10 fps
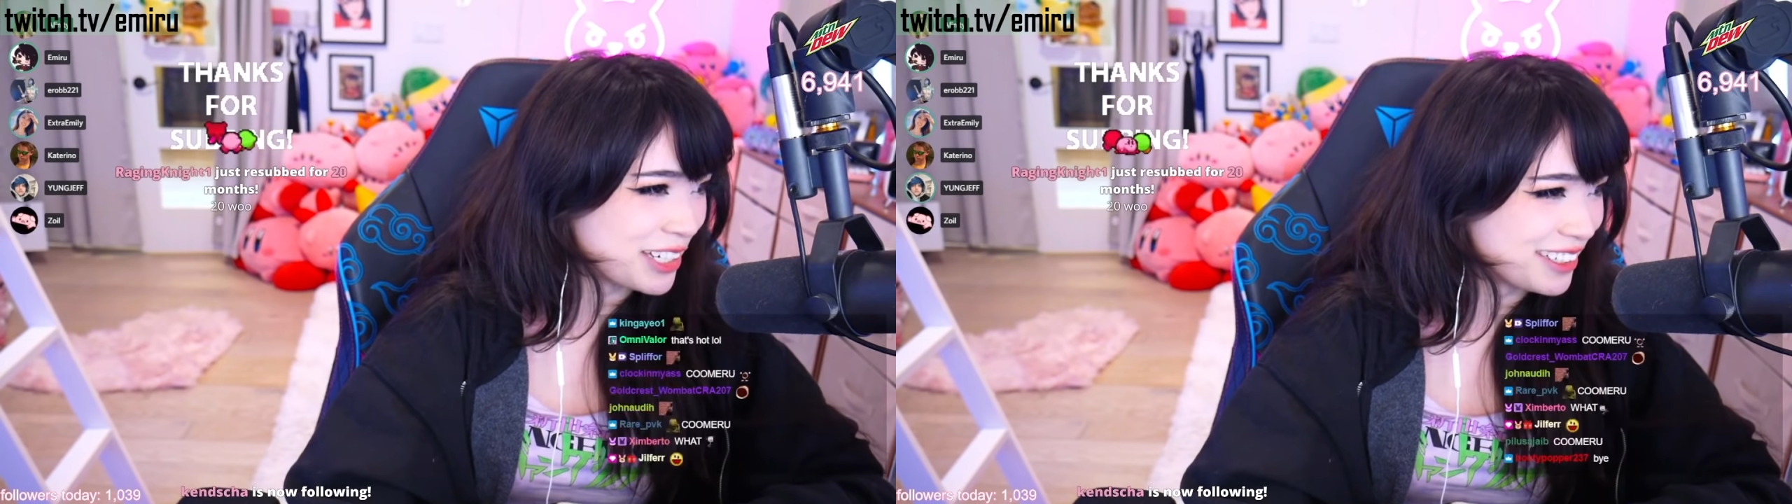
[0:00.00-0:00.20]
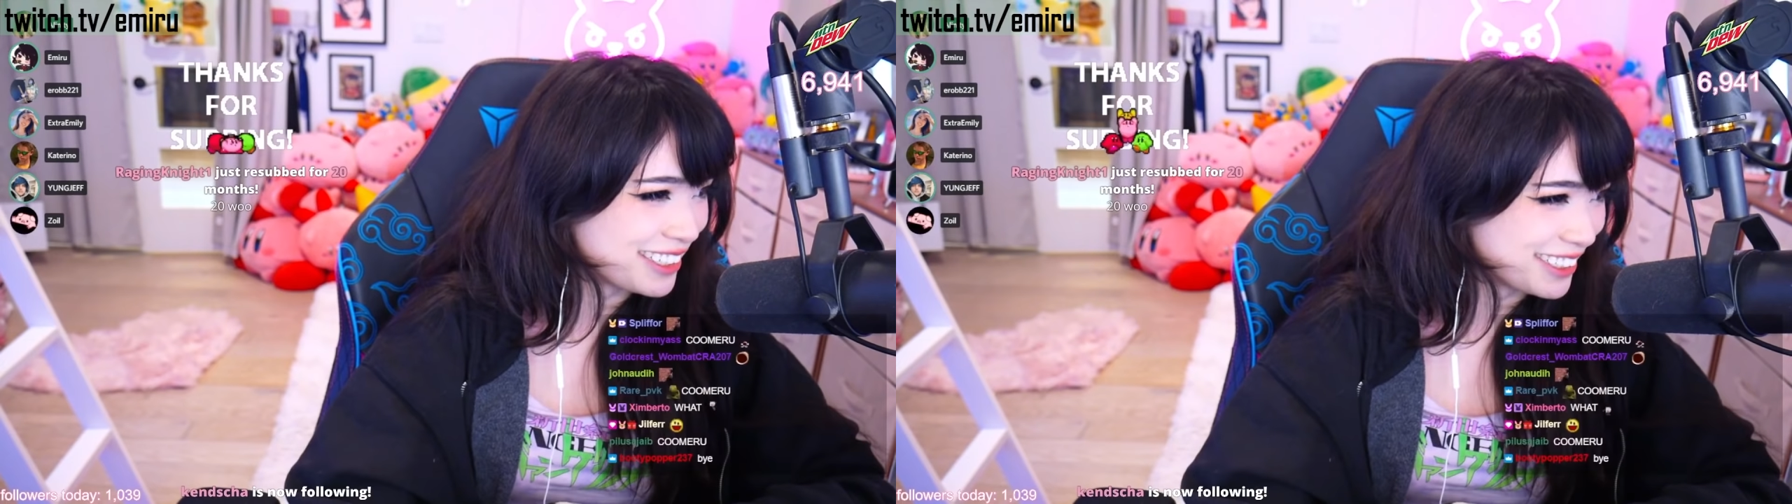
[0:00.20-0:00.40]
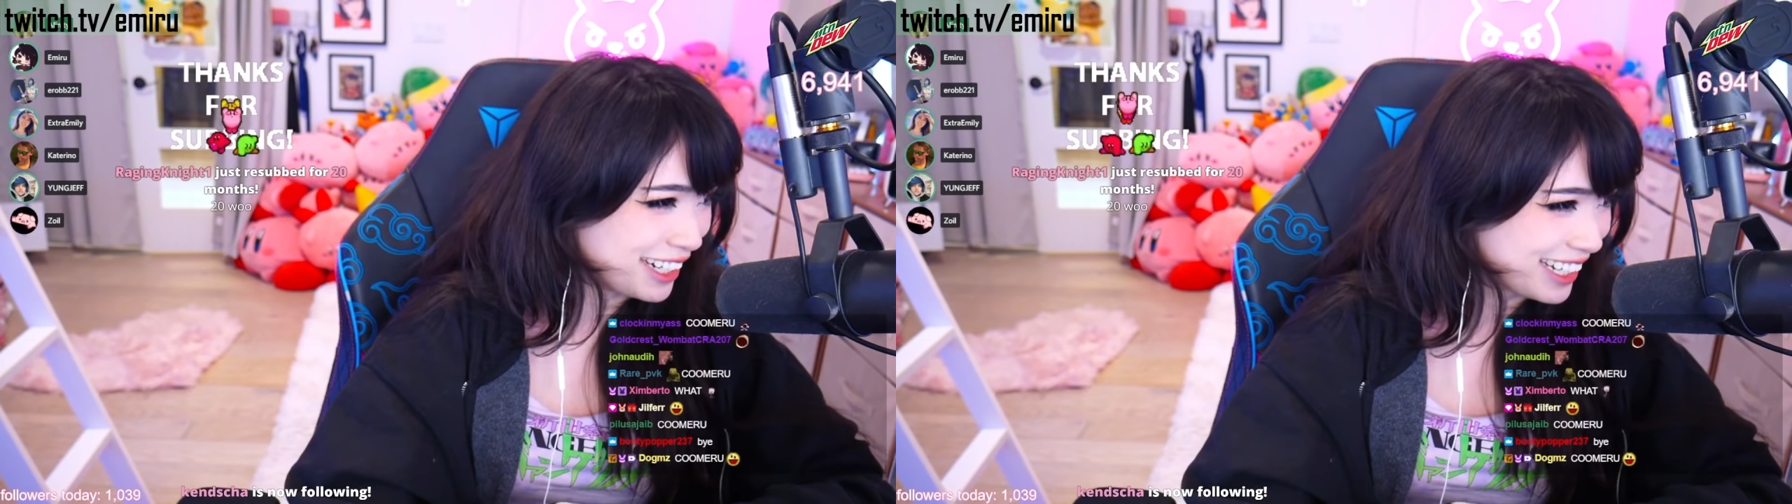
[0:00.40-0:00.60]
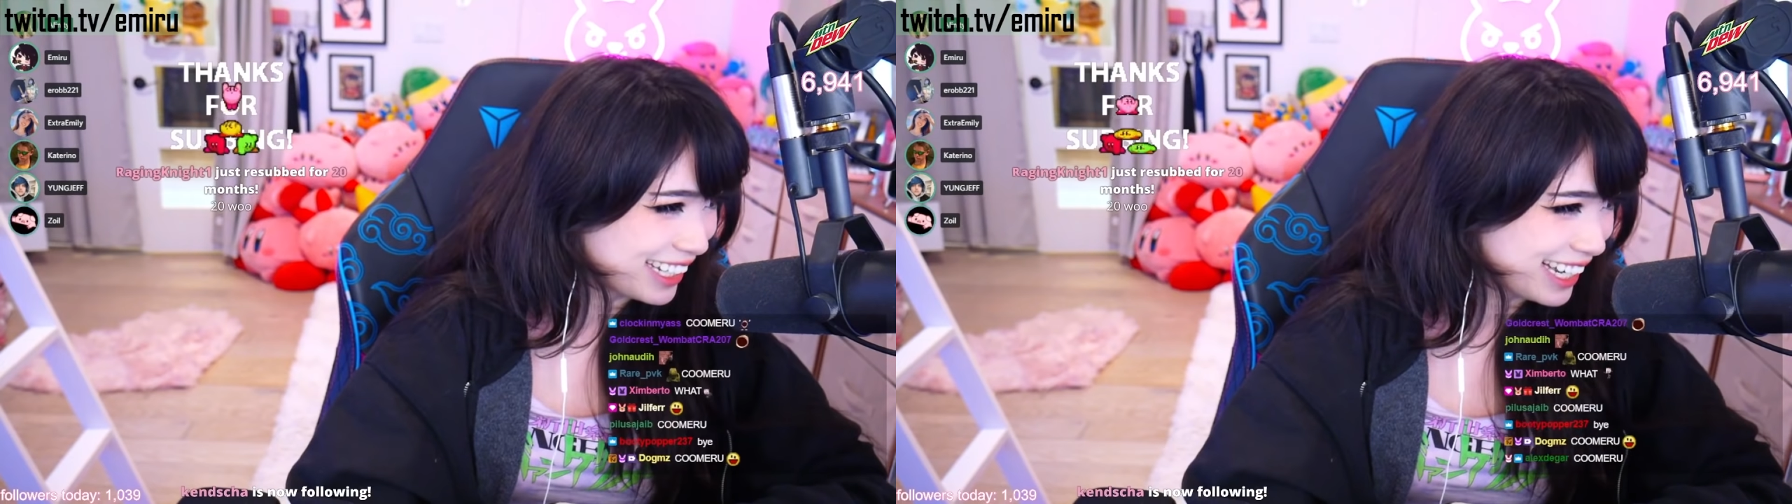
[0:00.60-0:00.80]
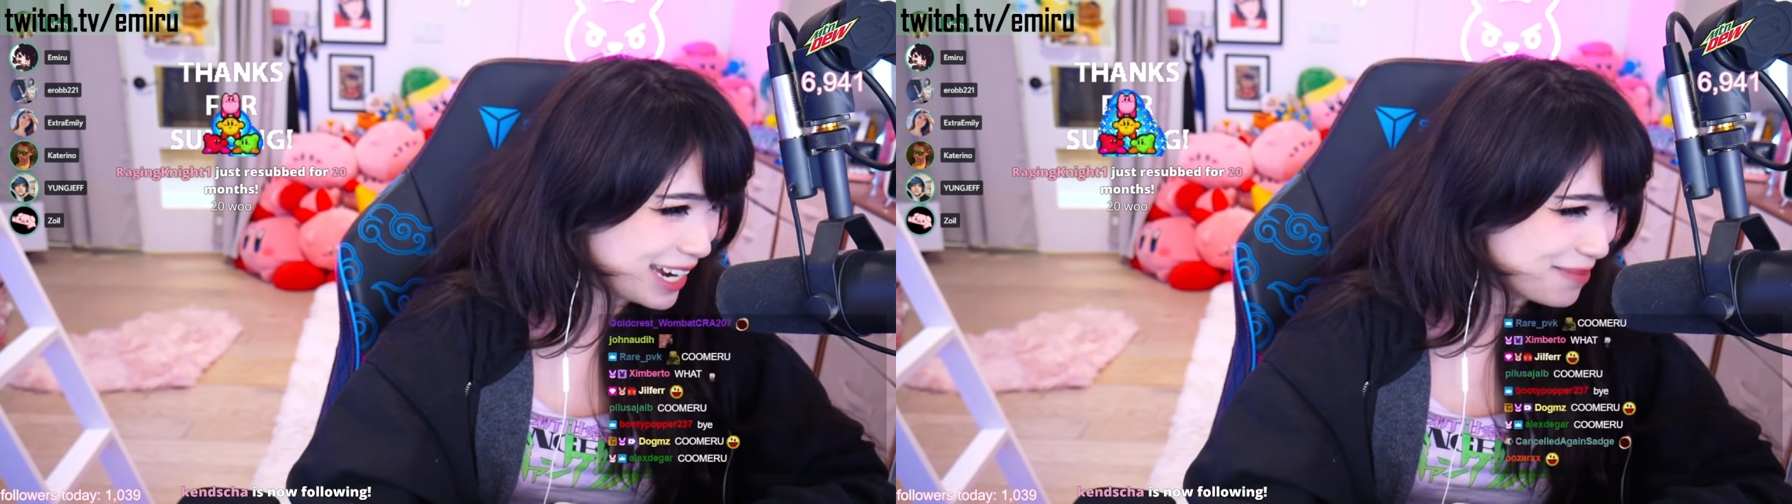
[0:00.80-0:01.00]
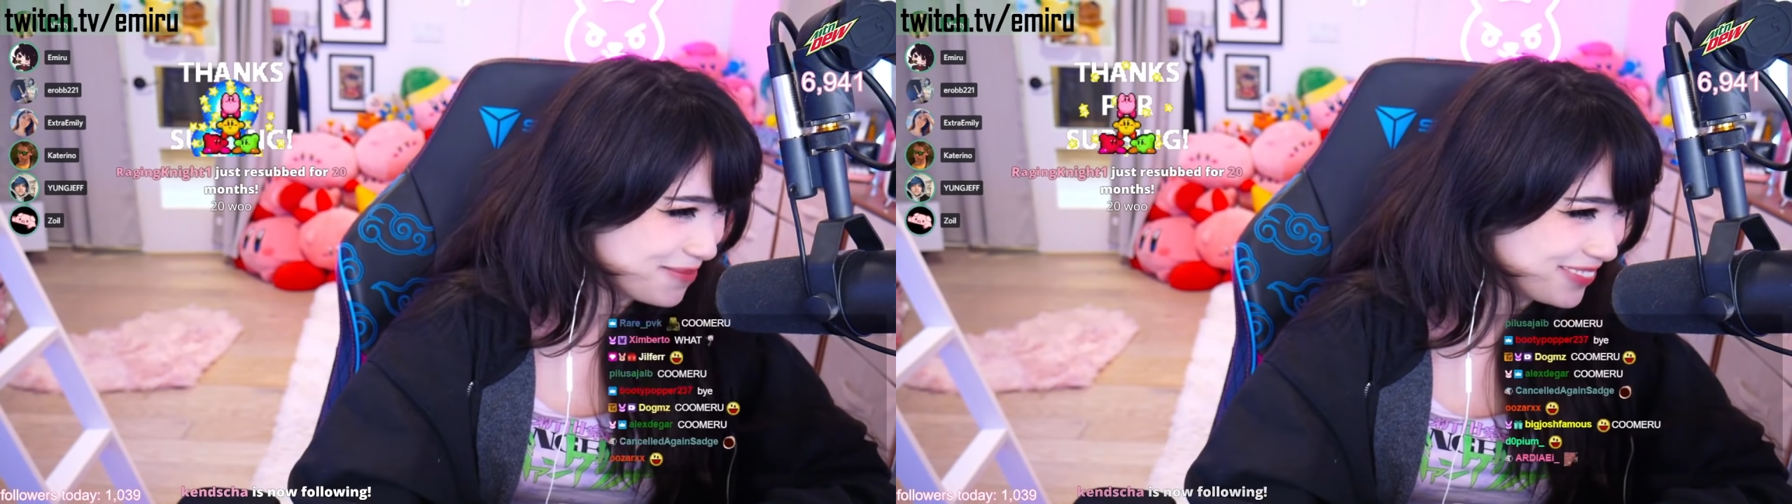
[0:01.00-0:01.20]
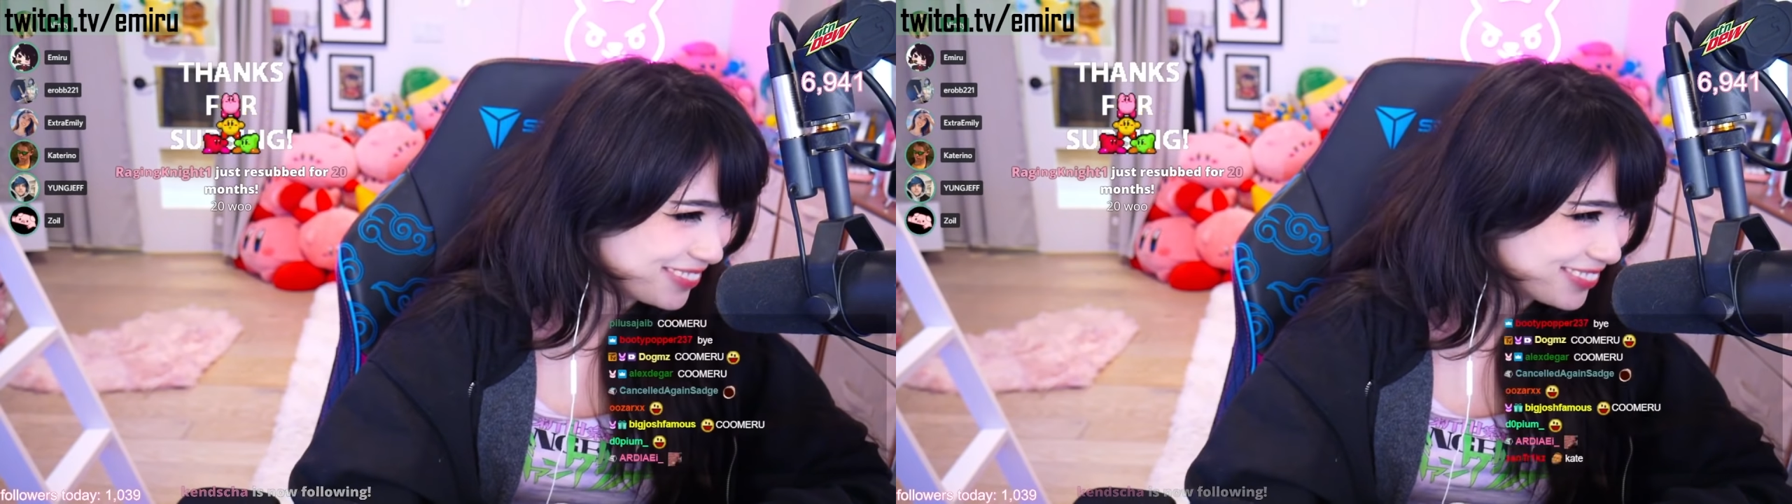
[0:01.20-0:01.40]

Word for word: good luck in the camp.